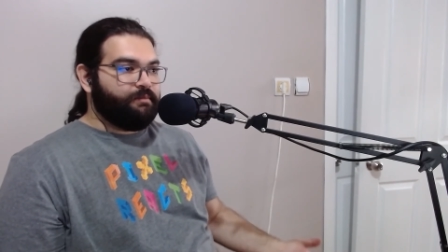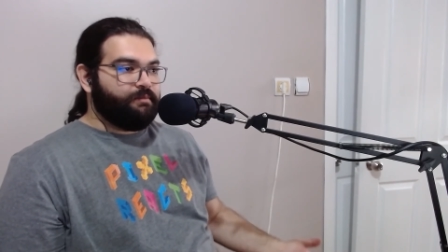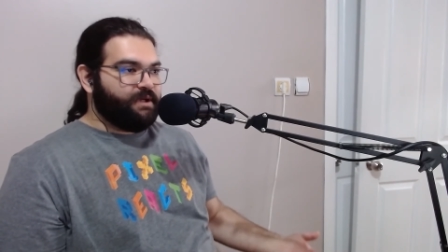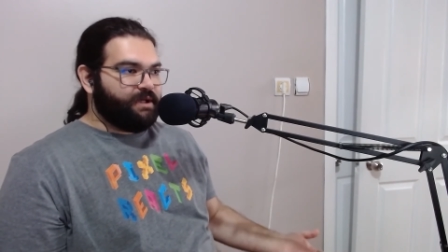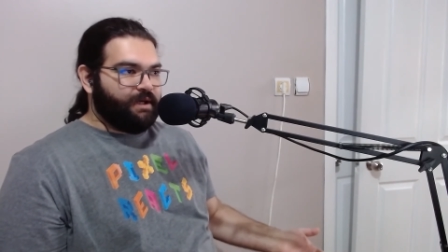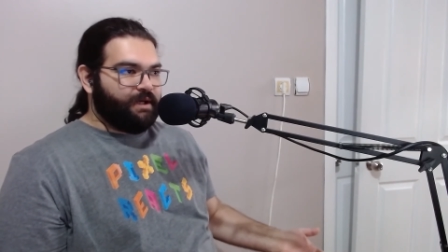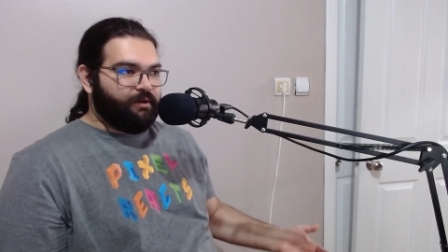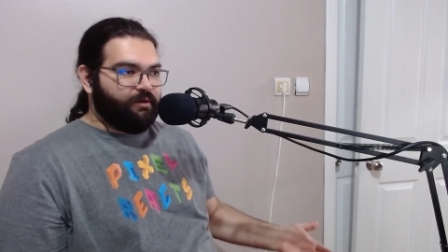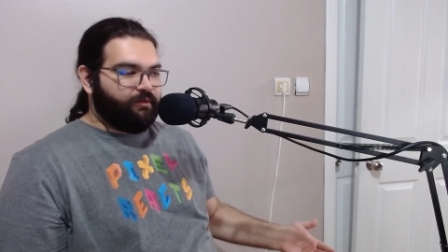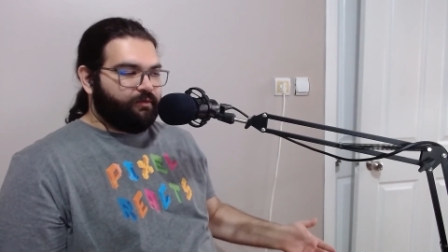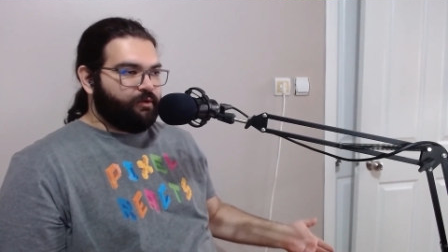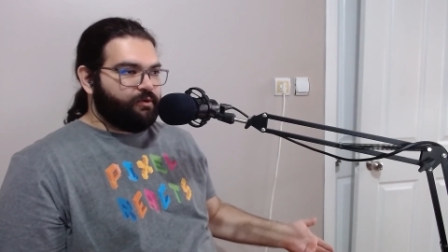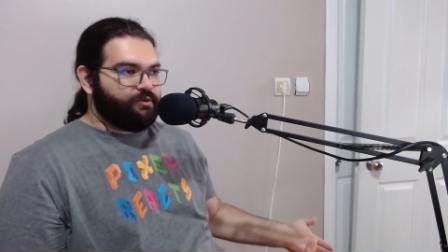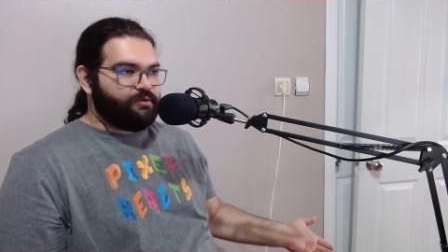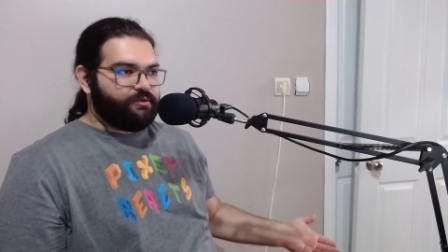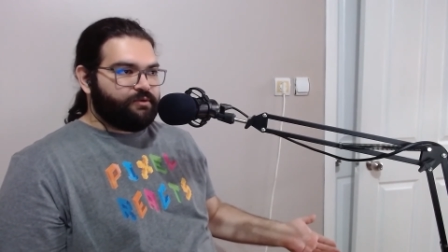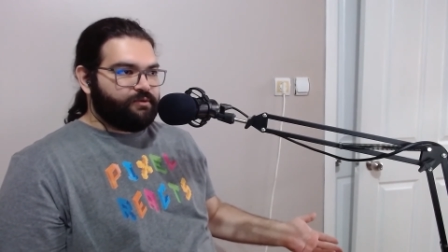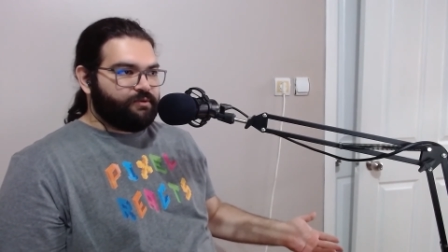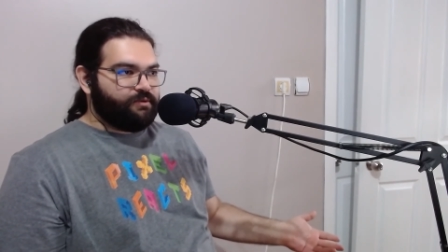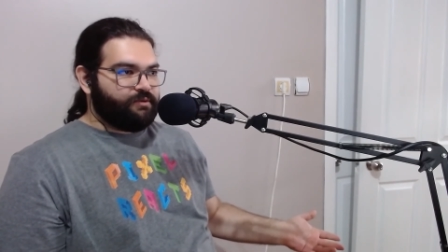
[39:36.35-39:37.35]
Mikkel, of
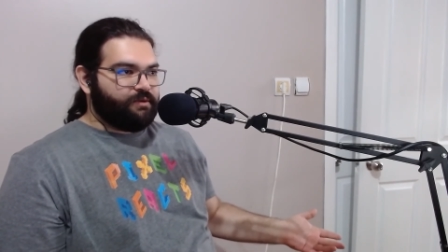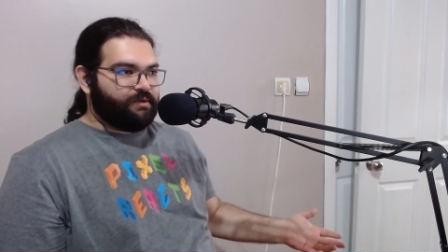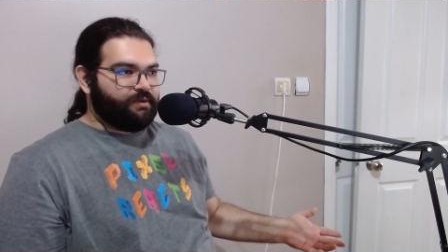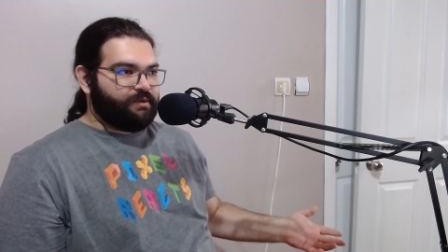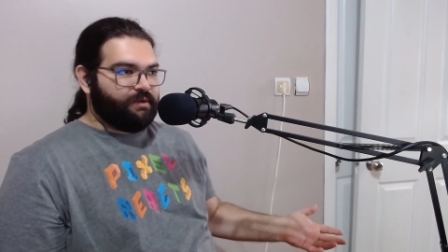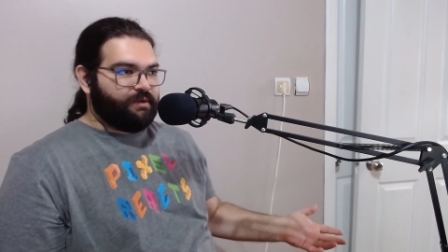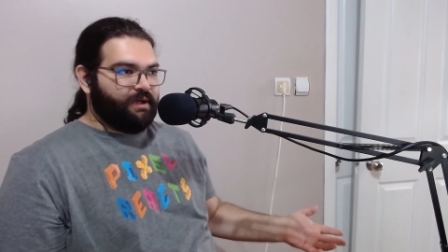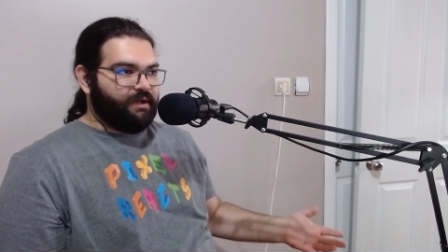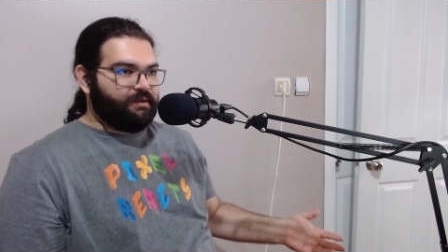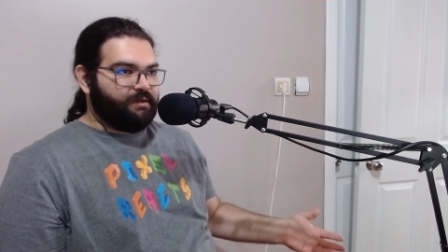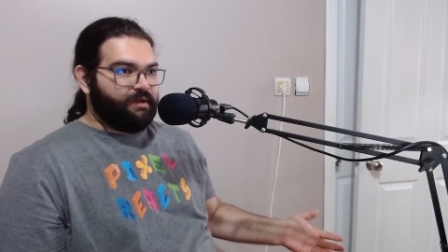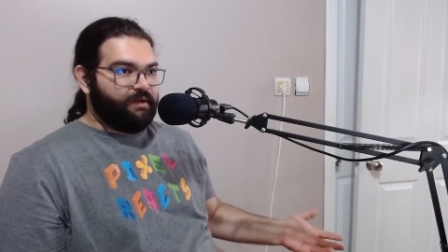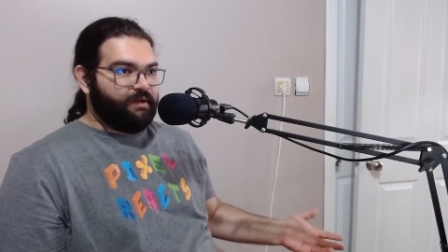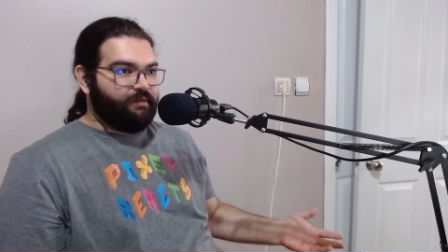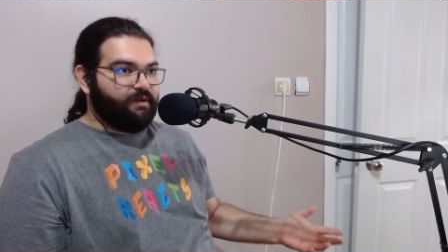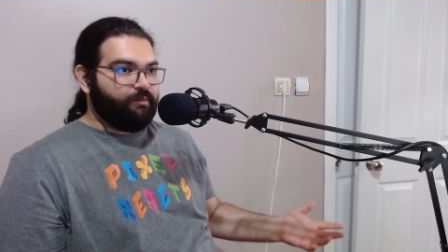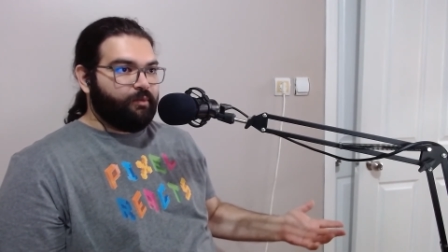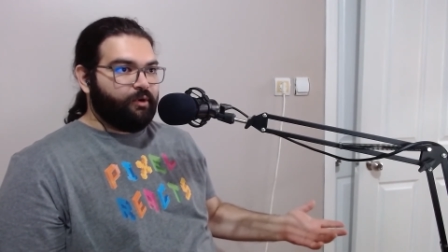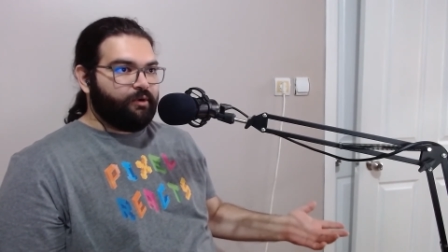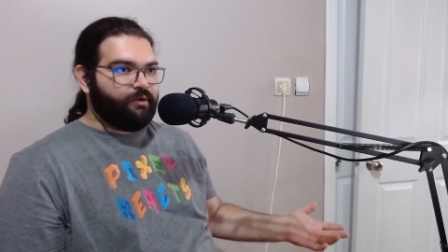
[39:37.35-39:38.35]
course, got
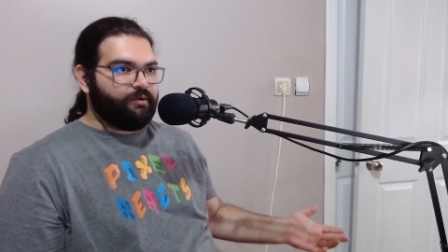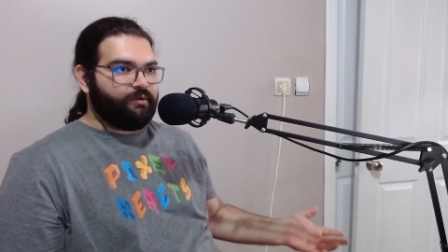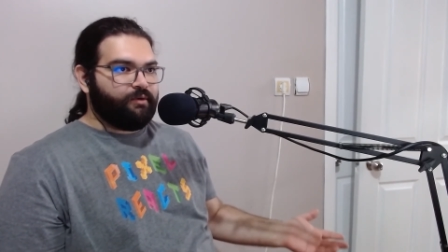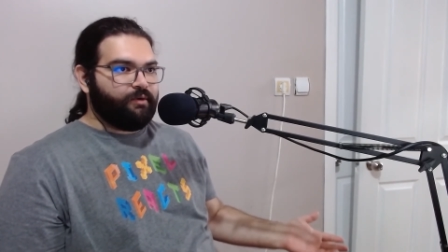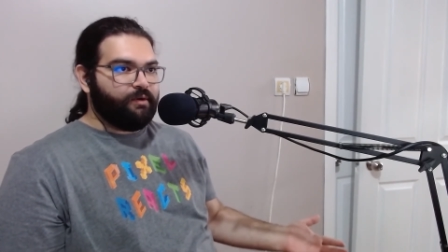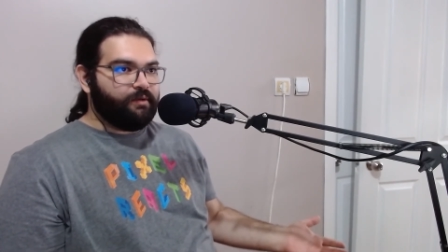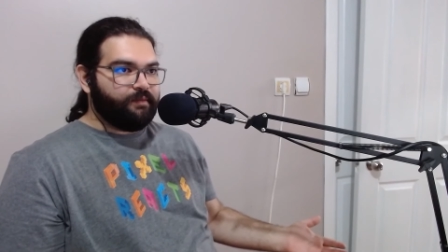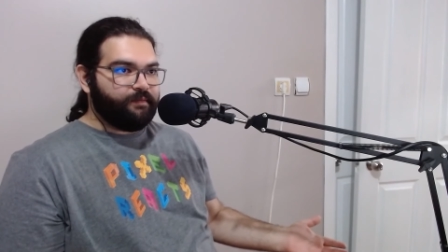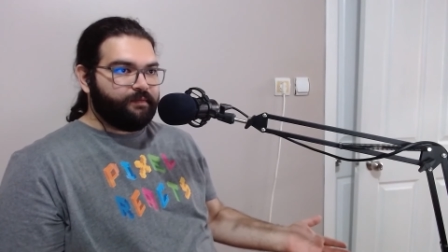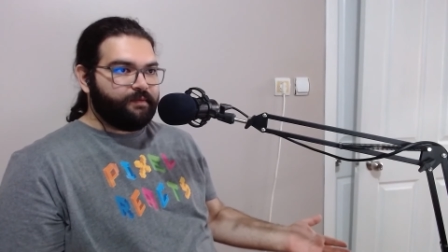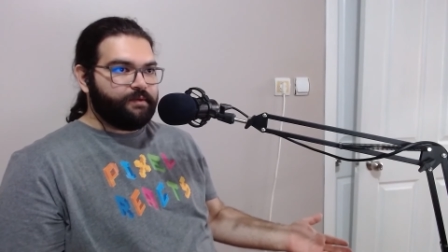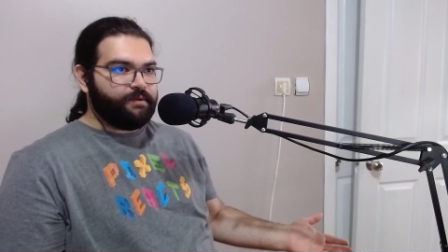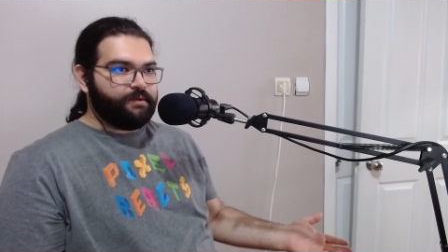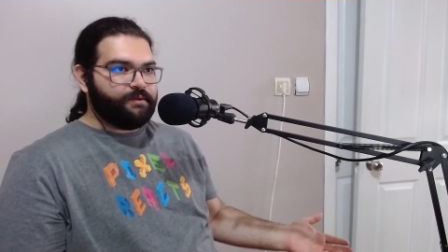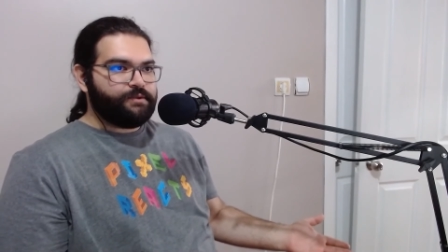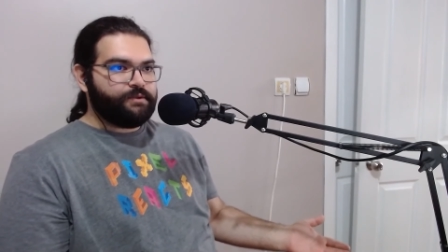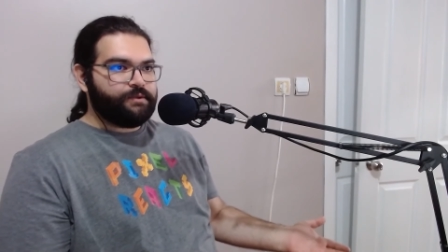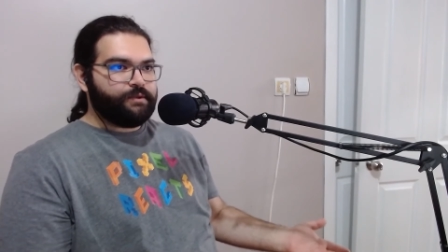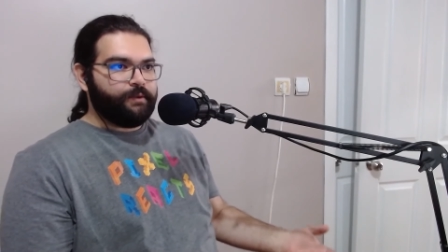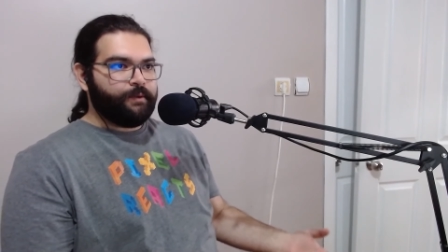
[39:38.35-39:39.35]
even more
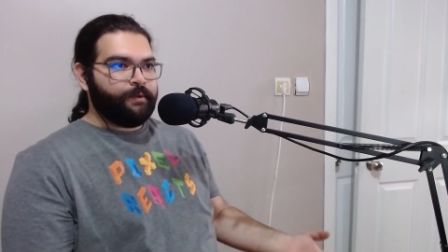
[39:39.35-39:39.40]
confused.